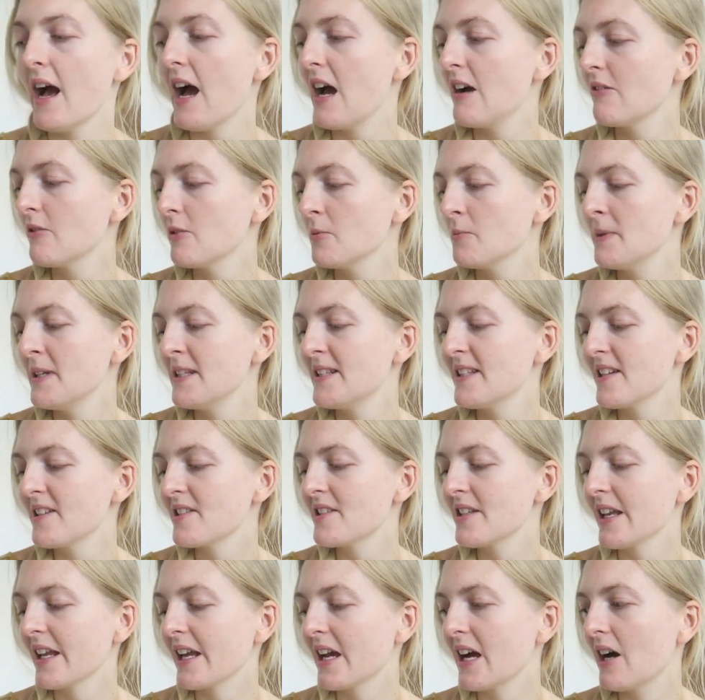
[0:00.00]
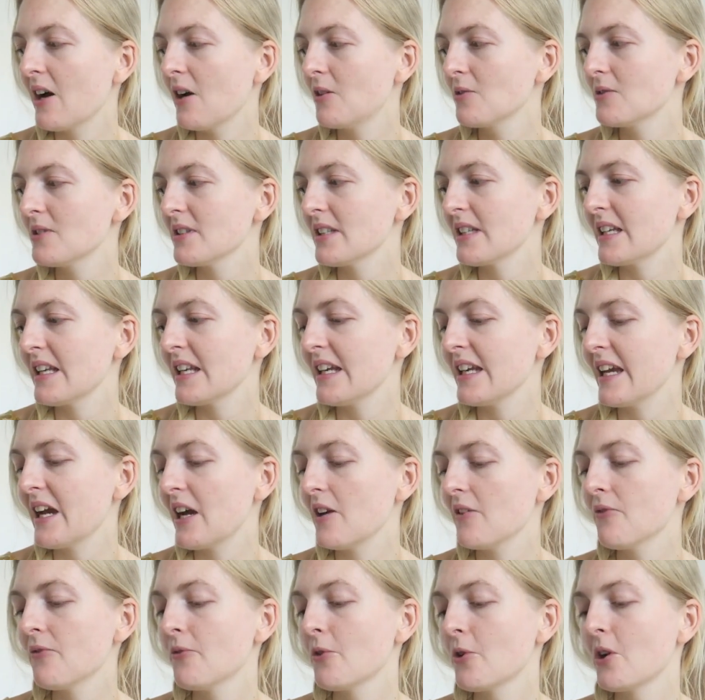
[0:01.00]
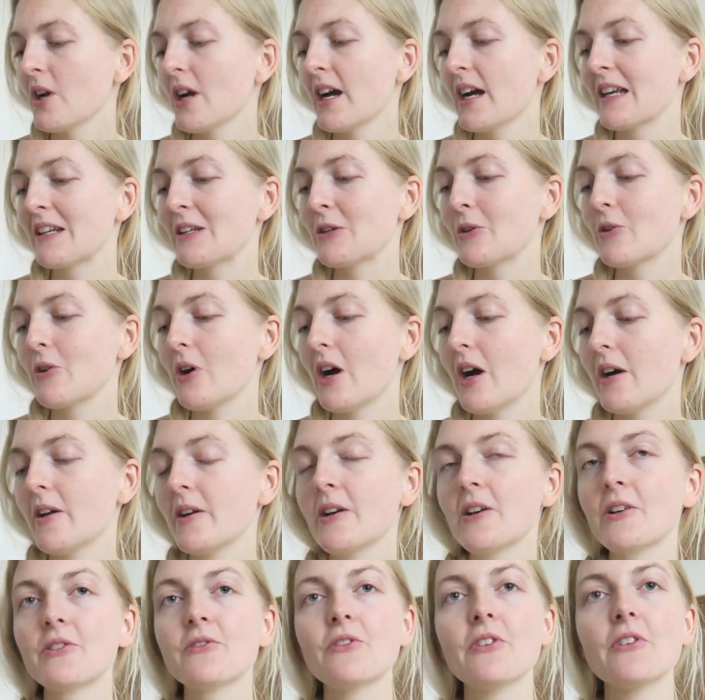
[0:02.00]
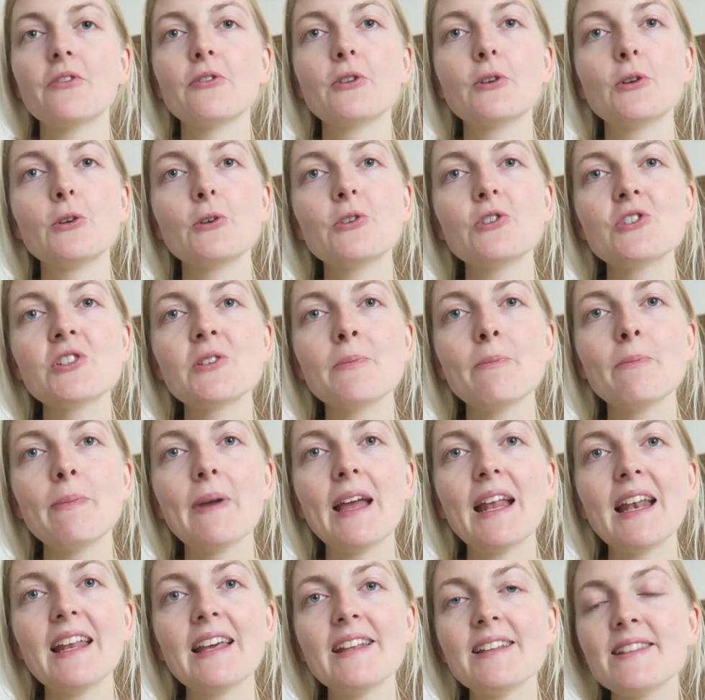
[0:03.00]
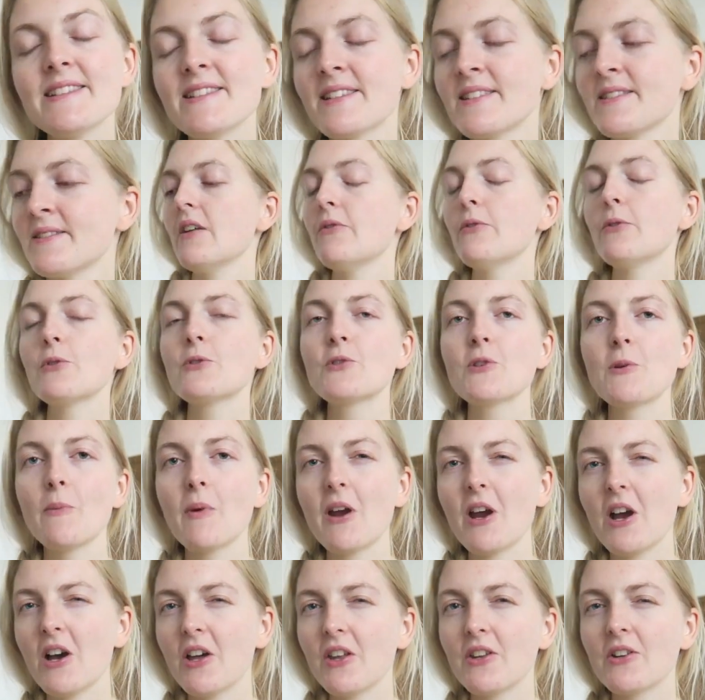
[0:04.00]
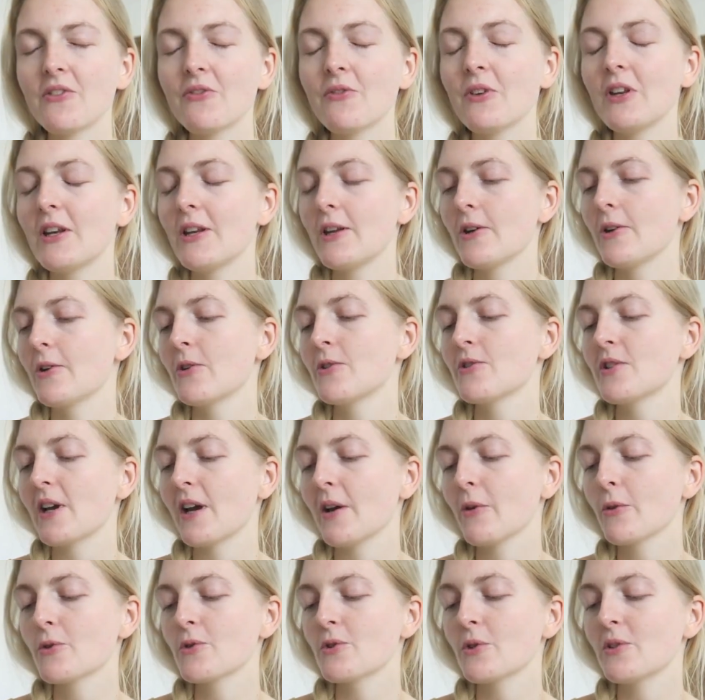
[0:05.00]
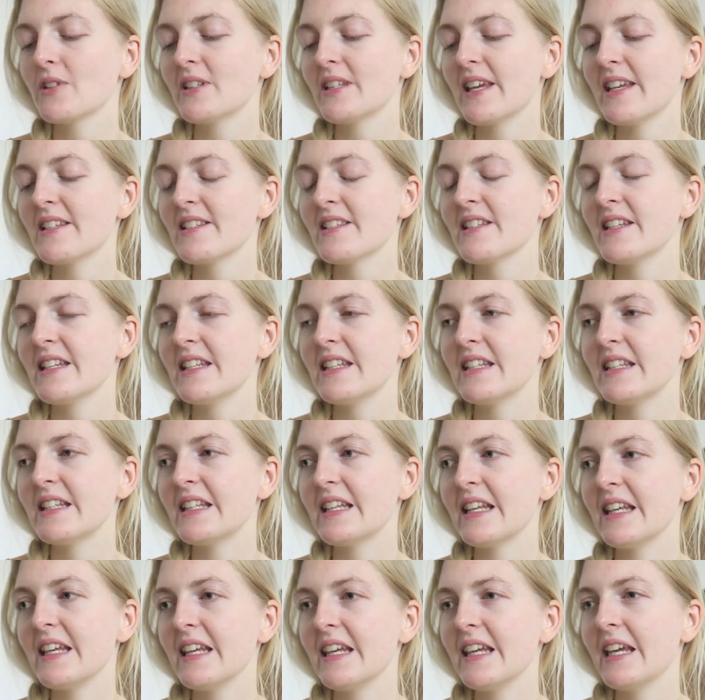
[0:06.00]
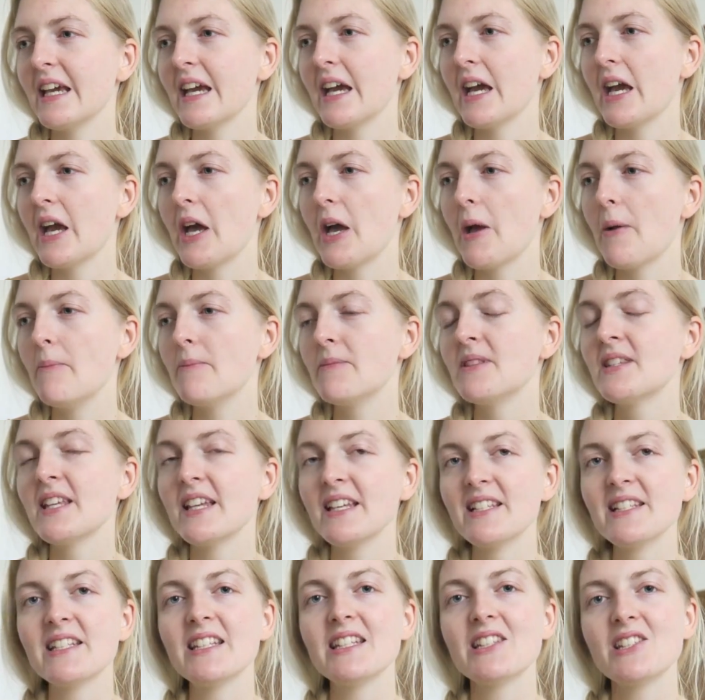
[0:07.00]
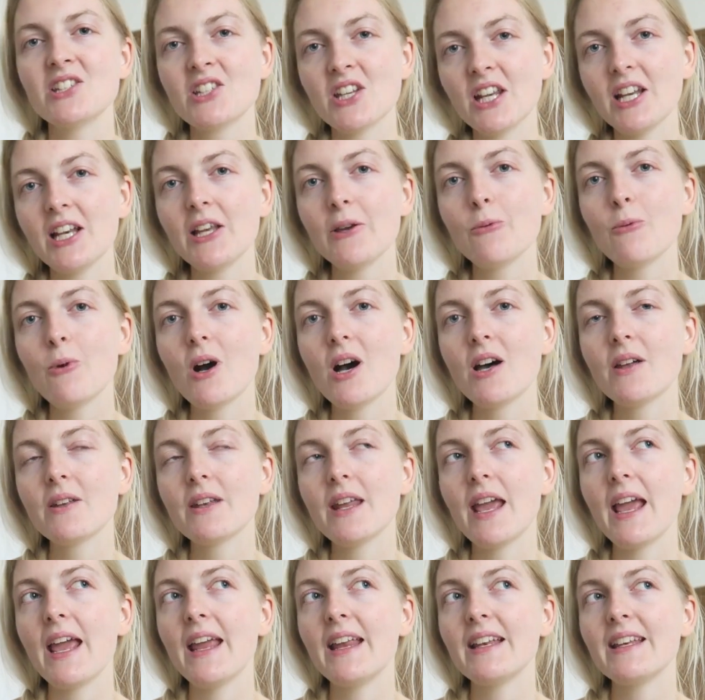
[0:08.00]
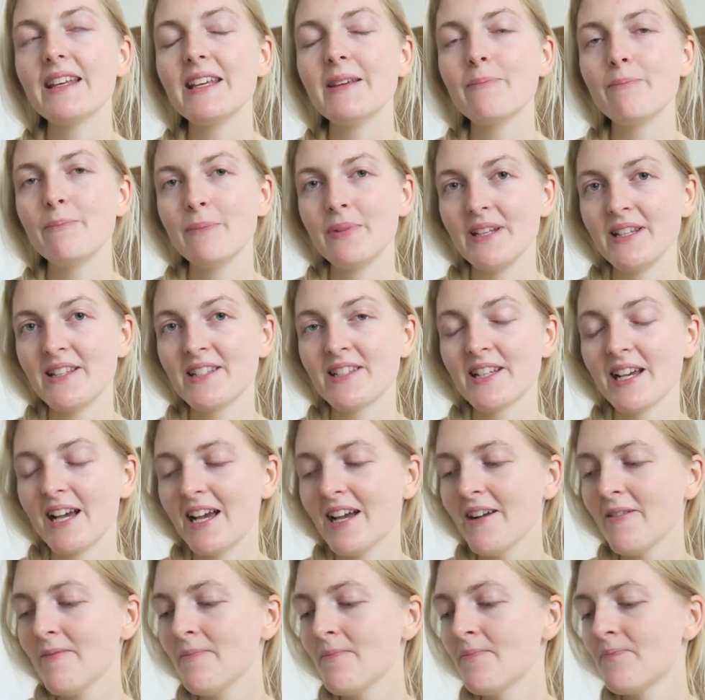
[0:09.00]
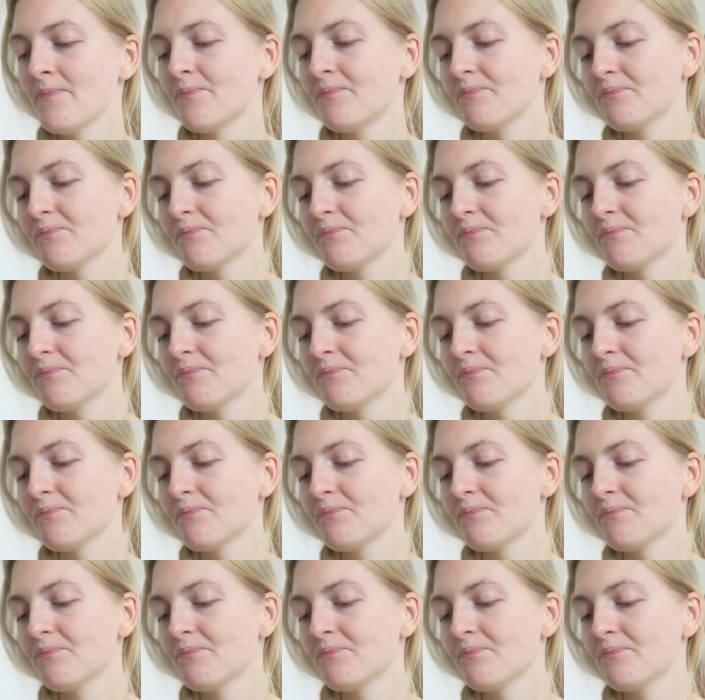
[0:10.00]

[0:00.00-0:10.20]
I will be testing out the Avocado I Heart Revolution palettes. If you saw my other videos, I also tested the tasty chili one and the pizza,